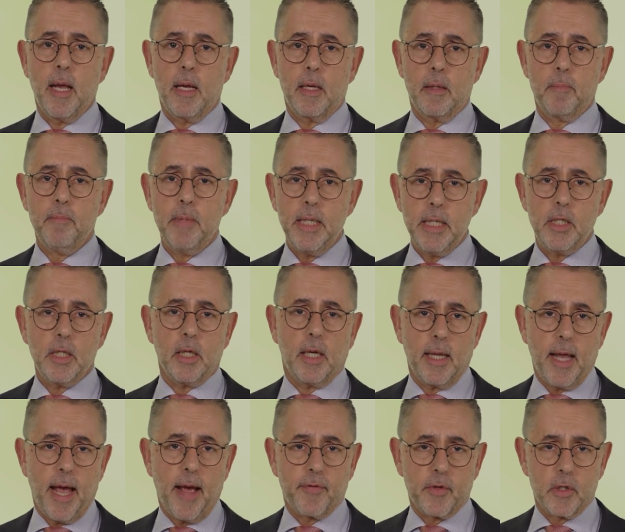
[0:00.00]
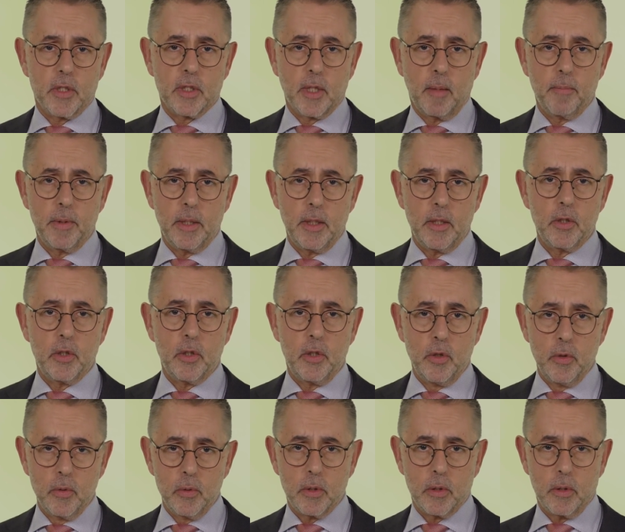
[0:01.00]
immediately after somebody's
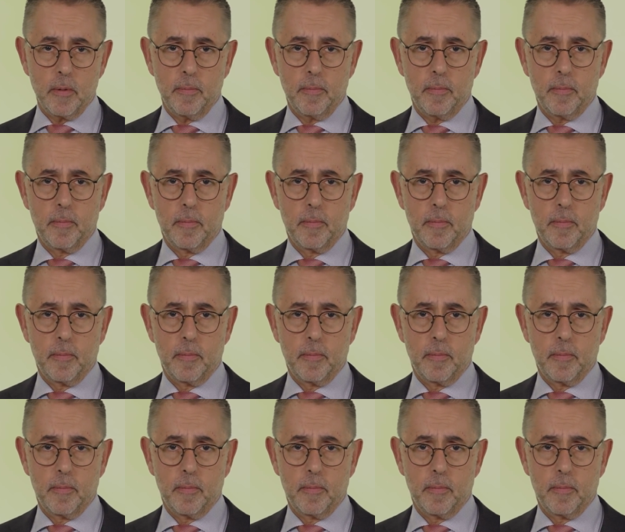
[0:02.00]
used them.